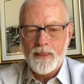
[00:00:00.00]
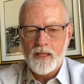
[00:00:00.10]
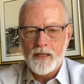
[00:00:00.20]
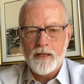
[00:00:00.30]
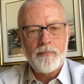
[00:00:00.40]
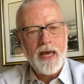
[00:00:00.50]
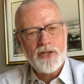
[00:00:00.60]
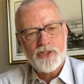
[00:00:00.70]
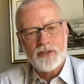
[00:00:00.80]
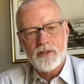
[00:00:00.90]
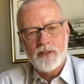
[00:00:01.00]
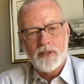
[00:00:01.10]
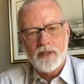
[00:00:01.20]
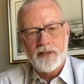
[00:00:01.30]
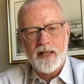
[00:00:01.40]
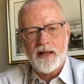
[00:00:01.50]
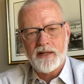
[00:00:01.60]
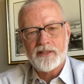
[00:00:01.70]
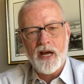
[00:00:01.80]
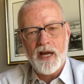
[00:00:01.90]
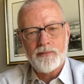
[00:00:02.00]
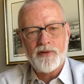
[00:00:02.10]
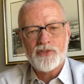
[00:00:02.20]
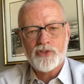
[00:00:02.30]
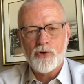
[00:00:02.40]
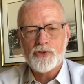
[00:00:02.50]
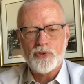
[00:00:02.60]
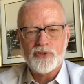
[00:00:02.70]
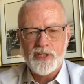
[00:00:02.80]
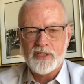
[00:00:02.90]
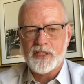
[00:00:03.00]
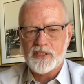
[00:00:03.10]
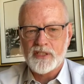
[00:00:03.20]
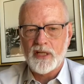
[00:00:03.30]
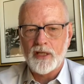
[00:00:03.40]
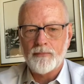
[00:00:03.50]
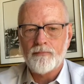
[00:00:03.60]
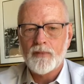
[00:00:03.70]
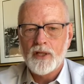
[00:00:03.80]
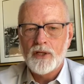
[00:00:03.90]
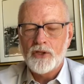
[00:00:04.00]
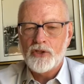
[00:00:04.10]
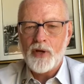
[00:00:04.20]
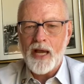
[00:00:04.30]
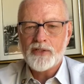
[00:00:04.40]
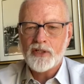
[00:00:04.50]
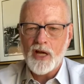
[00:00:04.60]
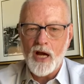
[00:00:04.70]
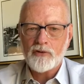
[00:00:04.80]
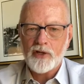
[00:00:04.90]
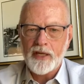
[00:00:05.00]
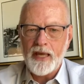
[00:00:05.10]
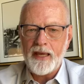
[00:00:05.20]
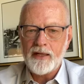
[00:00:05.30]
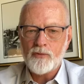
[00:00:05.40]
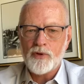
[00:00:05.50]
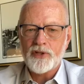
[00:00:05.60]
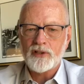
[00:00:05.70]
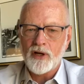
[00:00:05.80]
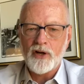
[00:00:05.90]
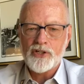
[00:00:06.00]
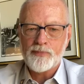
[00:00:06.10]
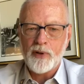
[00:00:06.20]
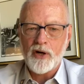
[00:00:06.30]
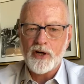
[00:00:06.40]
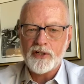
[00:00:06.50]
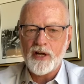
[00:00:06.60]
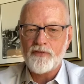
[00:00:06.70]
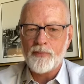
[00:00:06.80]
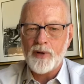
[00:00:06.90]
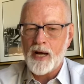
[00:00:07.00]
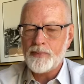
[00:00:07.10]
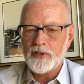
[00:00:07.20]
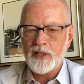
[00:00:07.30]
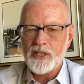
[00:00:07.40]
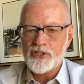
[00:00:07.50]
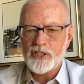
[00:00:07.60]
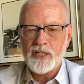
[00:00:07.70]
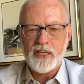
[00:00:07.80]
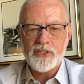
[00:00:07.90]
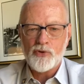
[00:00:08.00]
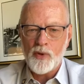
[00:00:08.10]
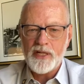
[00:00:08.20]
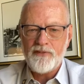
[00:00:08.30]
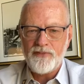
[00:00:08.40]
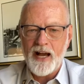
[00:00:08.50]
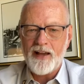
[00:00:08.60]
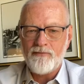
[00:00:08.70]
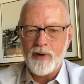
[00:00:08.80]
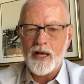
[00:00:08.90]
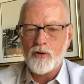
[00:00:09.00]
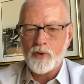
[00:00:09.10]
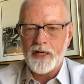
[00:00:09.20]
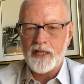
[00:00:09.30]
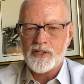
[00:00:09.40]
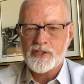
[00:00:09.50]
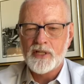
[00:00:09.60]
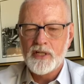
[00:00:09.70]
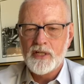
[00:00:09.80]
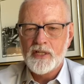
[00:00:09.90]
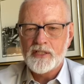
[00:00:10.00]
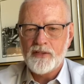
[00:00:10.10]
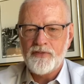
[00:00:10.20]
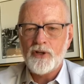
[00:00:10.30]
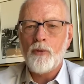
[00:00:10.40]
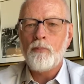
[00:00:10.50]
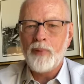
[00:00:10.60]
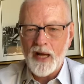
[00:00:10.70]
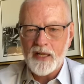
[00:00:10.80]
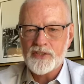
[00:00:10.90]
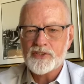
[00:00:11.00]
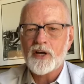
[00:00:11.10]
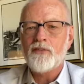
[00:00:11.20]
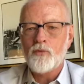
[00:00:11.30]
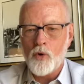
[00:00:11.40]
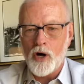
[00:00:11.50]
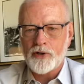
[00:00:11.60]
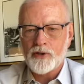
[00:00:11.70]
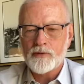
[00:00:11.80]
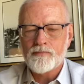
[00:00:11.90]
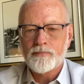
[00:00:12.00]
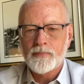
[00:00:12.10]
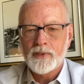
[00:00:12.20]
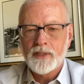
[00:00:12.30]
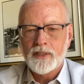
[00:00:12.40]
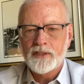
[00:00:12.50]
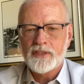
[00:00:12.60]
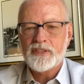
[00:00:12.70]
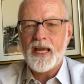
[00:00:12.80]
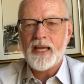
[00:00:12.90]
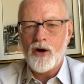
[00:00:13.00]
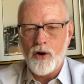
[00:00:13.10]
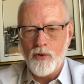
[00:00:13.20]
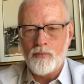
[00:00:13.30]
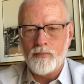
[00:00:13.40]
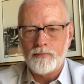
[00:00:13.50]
Imagine that at a time of social distancing, you had to congregate with a large part of the population in a 25-mile radius to fill buckets of water to take home.